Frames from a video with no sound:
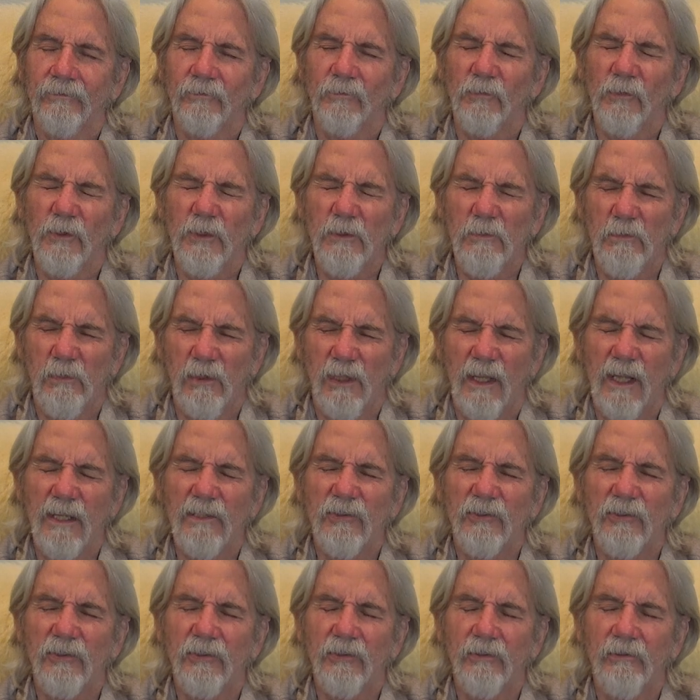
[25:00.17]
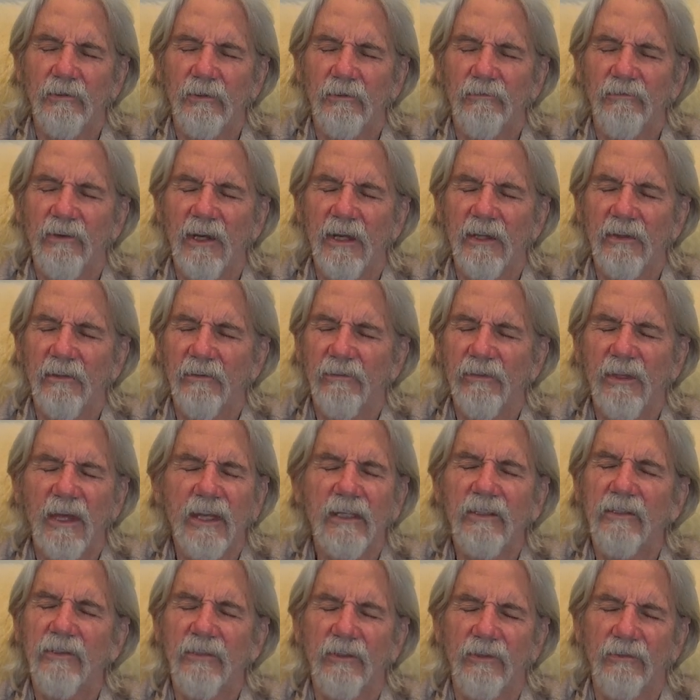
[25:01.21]
We bless you. And, Father,
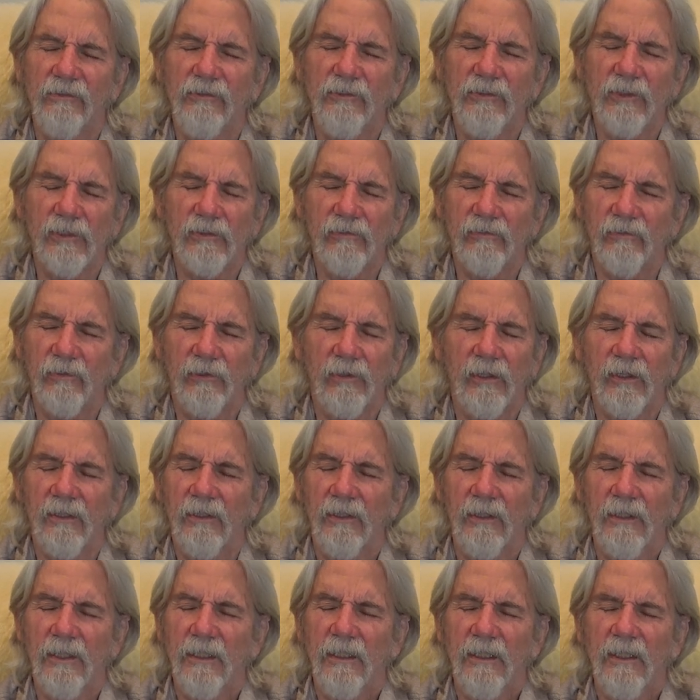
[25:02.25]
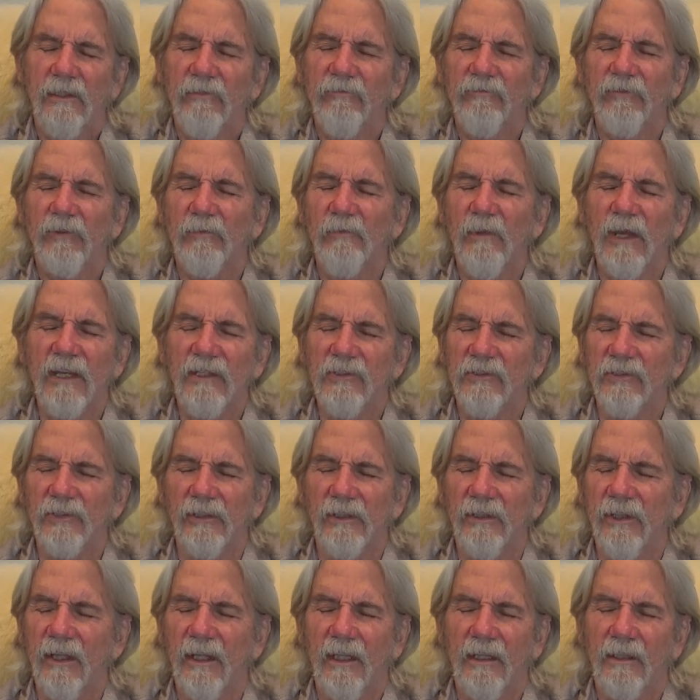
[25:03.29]
thank you just for the
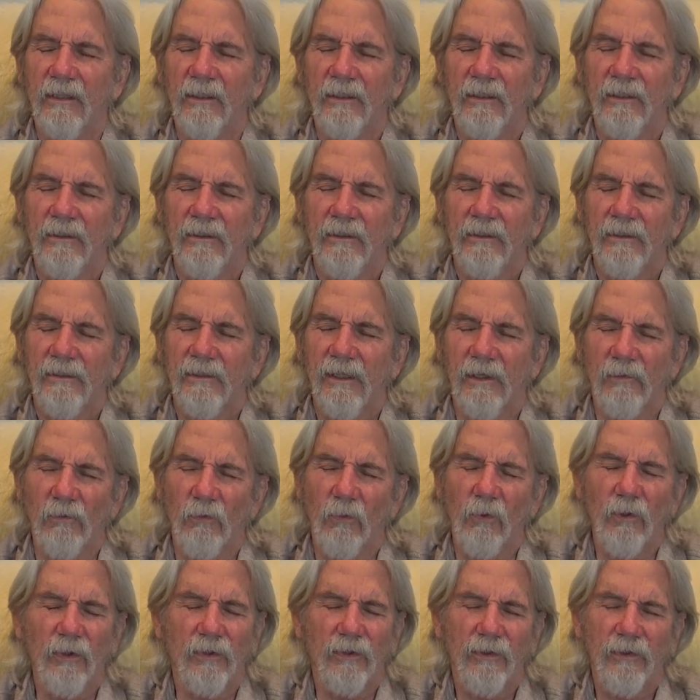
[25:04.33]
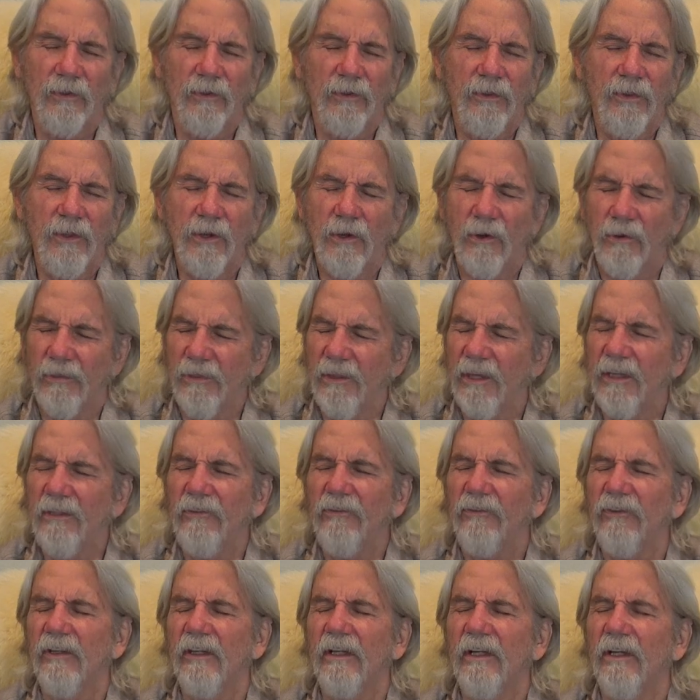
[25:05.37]
information that, that we, there are
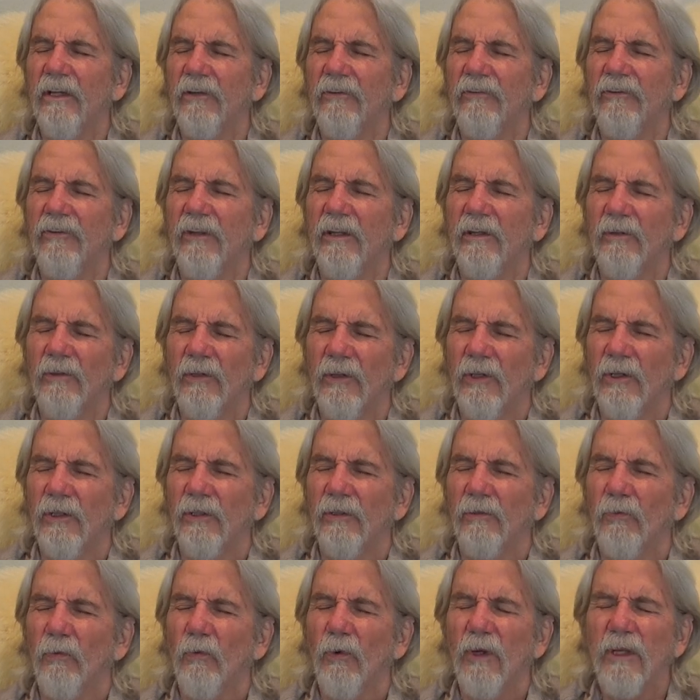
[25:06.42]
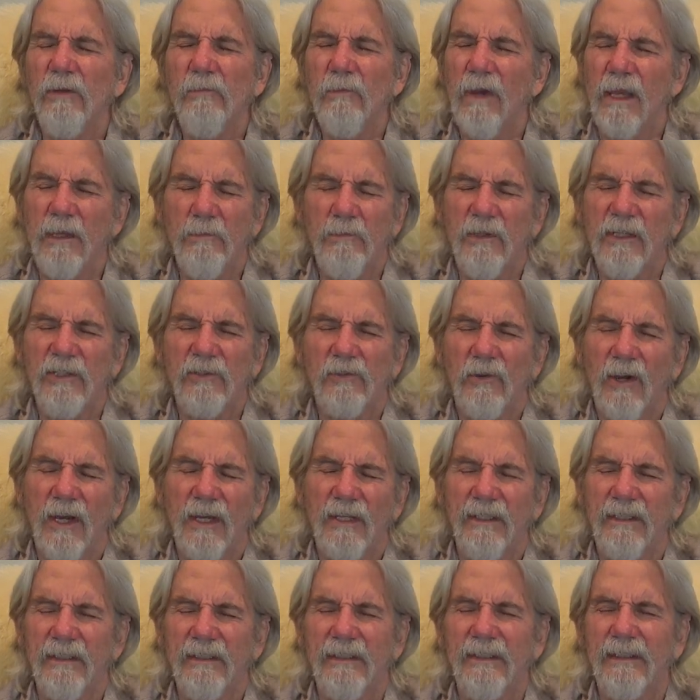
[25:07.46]
things in us that we may be
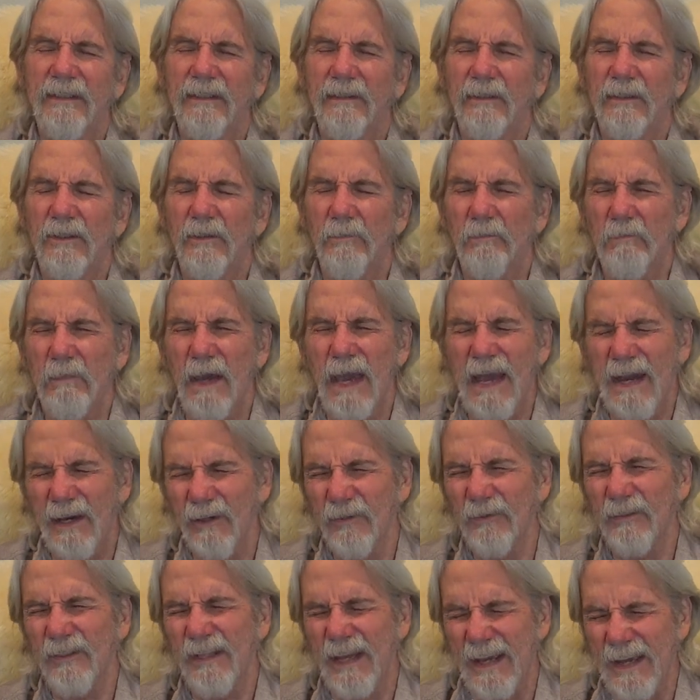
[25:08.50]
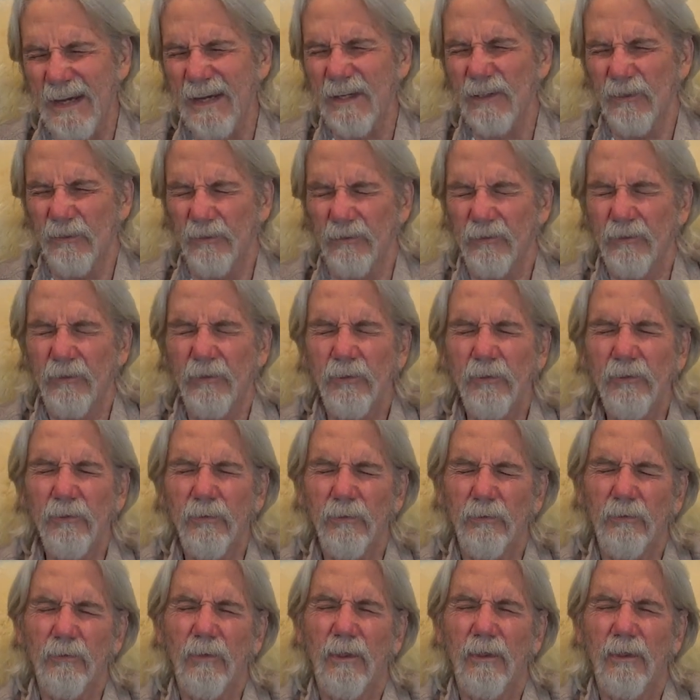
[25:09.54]
trying to get to bow down to